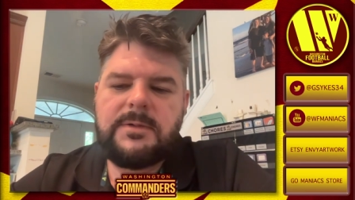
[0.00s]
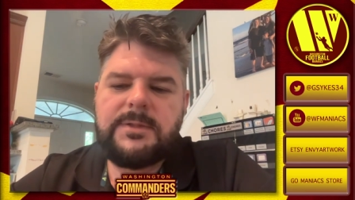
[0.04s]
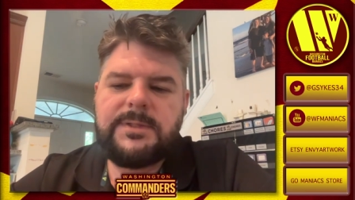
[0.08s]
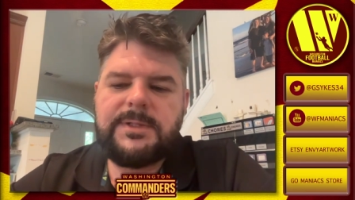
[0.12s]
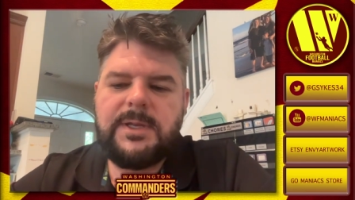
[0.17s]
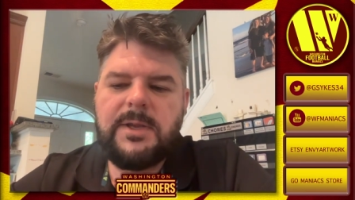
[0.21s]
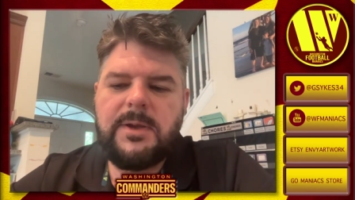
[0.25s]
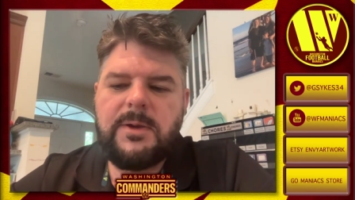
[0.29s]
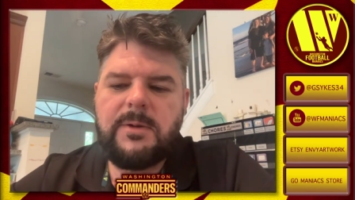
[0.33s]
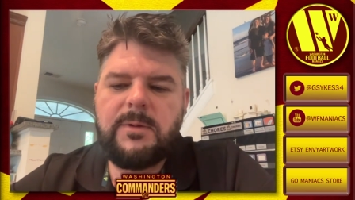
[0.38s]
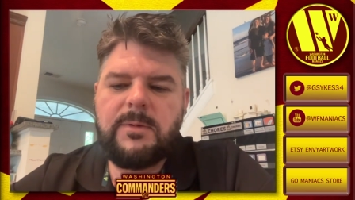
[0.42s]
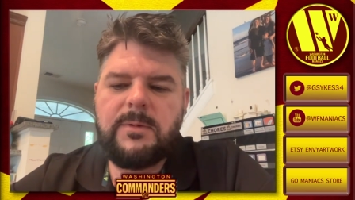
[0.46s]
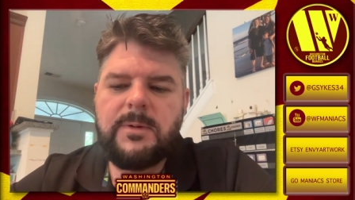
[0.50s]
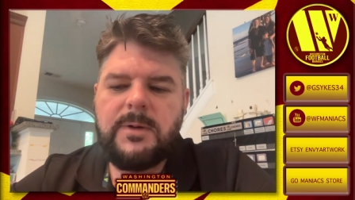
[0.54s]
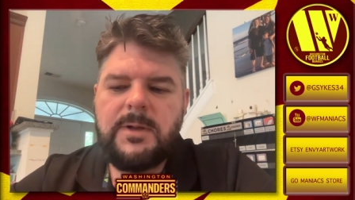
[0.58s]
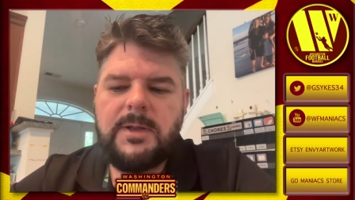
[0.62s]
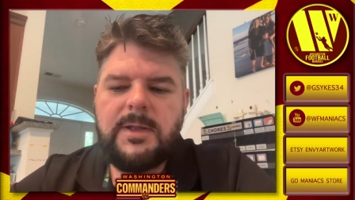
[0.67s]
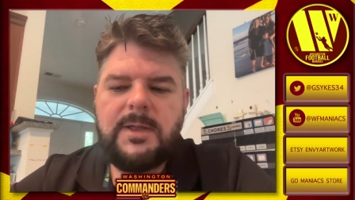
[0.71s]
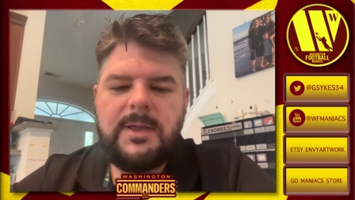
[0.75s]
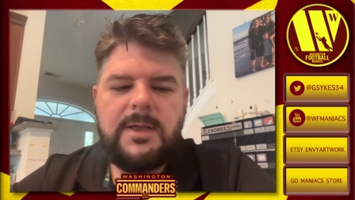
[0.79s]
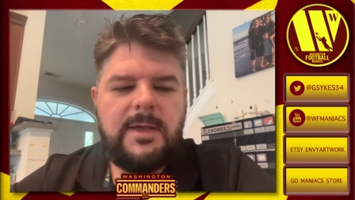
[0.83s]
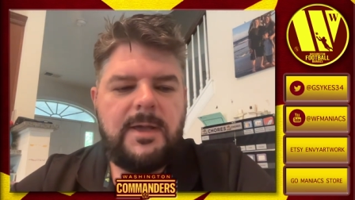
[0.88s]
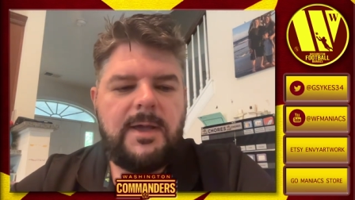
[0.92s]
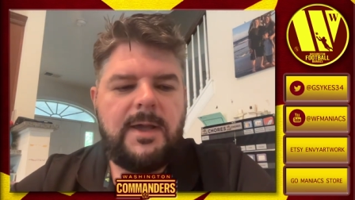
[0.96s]
So
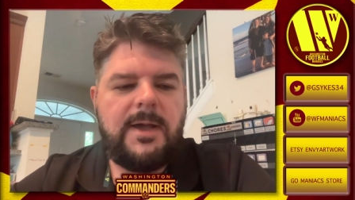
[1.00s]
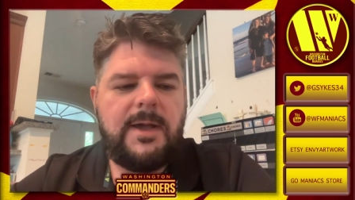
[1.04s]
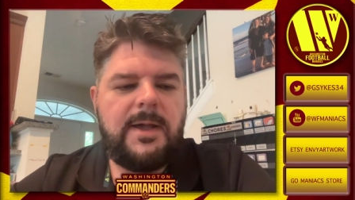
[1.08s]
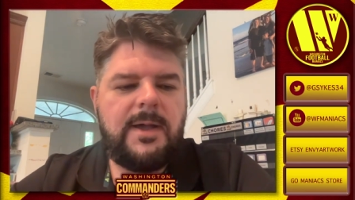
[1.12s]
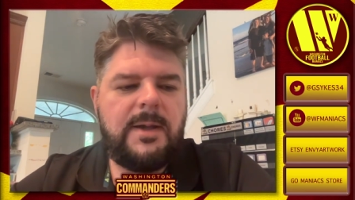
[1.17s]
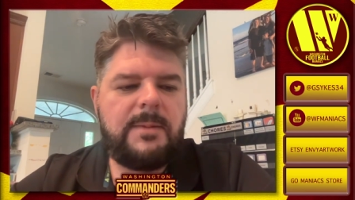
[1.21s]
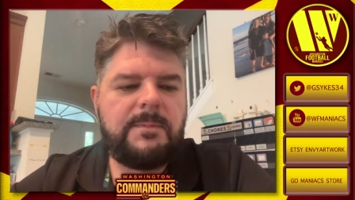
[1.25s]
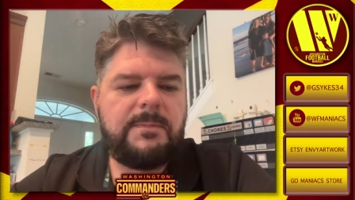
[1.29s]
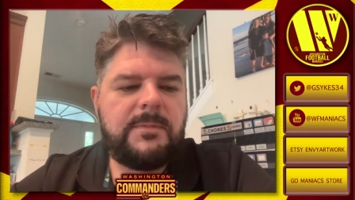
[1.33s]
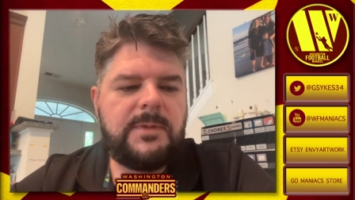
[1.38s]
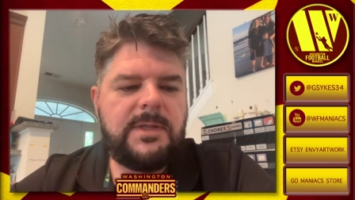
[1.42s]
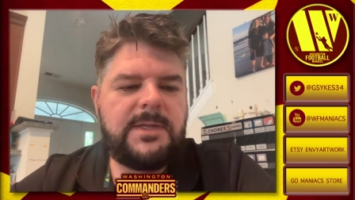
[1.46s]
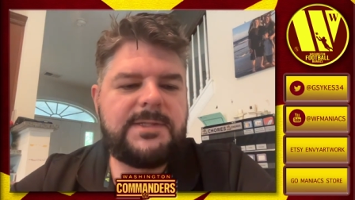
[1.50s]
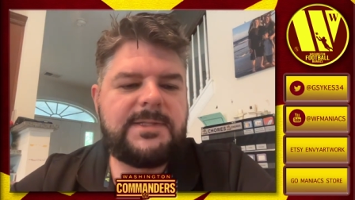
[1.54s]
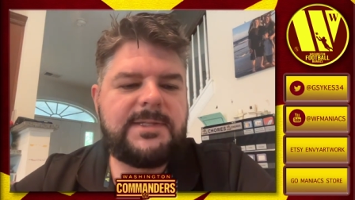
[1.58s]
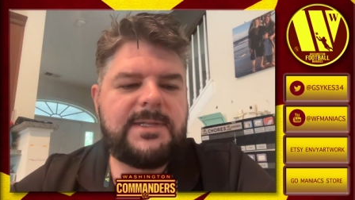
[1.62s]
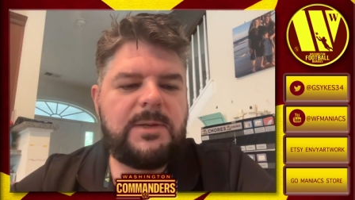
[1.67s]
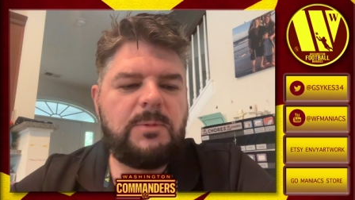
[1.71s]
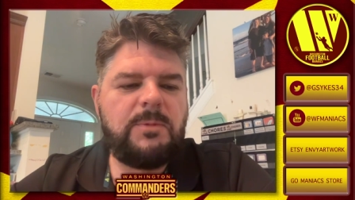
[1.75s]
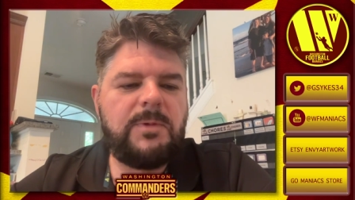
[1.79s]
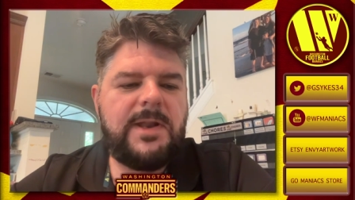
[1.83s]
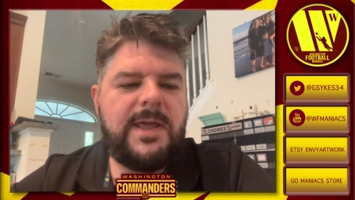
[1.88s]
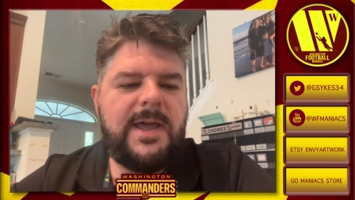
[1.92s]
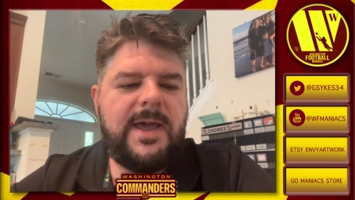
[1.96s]
um, let's see
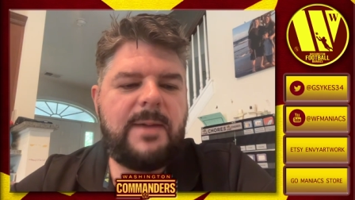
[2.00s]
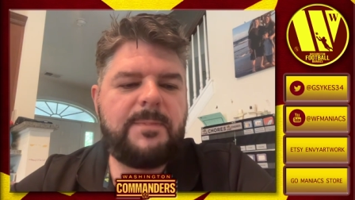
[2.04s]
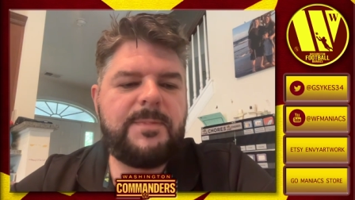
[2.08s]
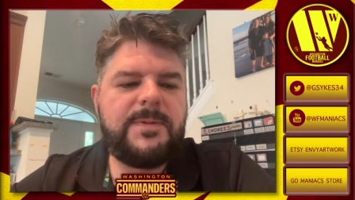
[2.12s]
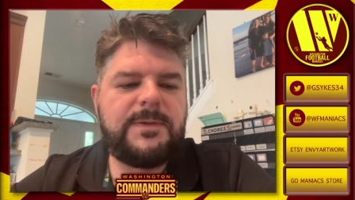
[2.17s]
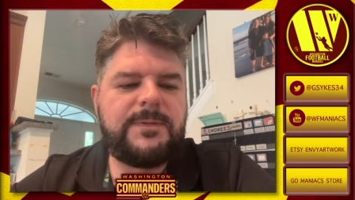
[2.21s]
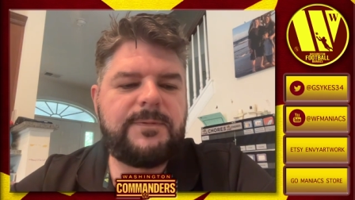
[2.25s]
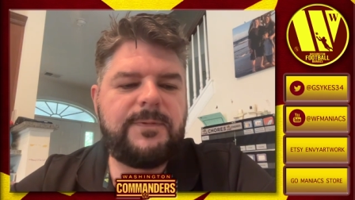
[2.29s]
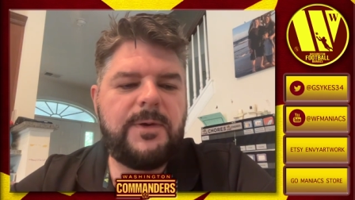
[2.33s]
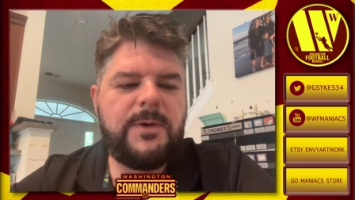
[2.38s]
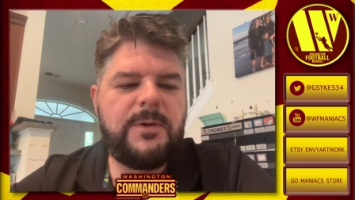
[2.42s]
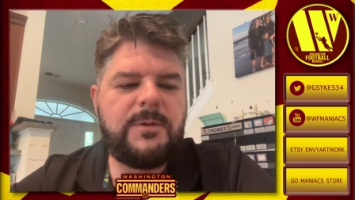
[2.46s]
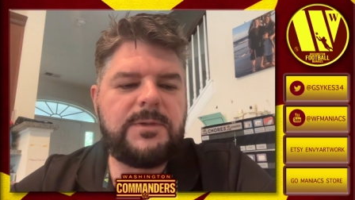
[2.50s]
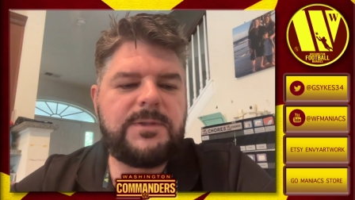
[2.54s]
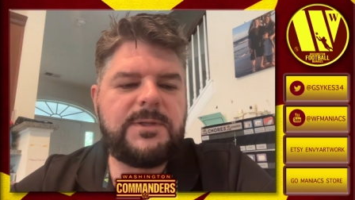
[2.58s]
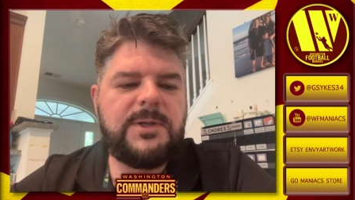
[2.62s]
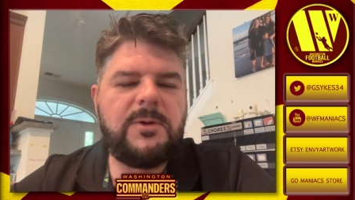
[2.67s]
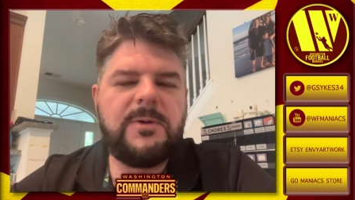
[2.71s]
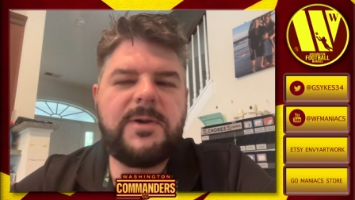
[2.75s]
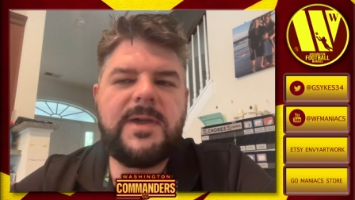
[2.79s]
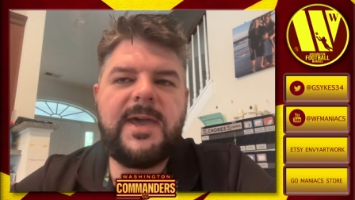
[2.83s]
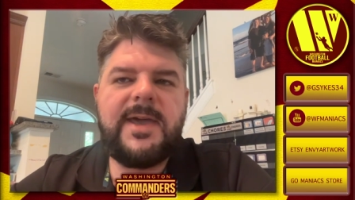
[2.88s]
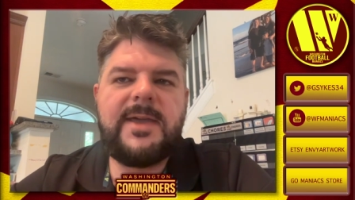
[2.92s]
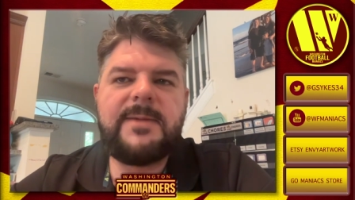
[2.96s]
what happens, folks.
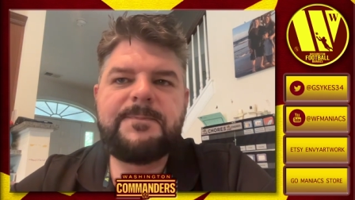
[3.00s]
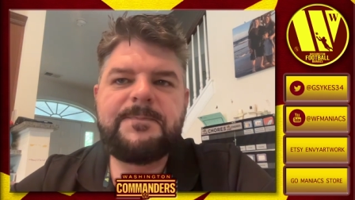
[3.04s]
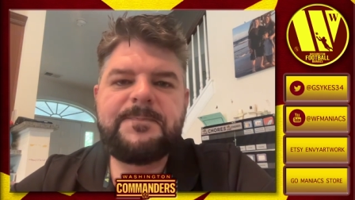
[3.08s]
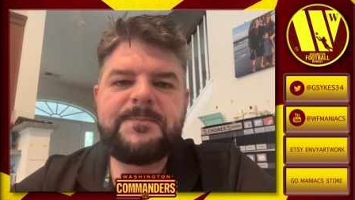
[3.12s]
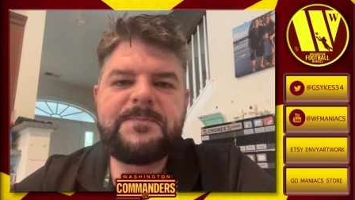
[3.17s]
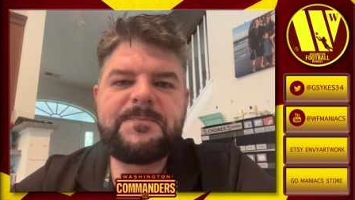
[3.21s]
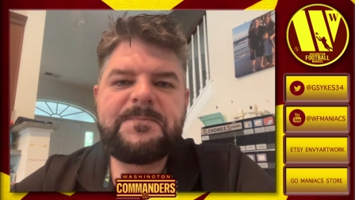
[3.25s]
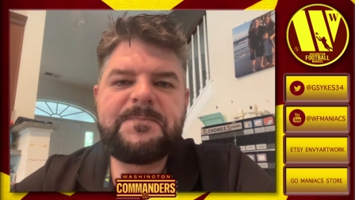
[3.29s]
Okay.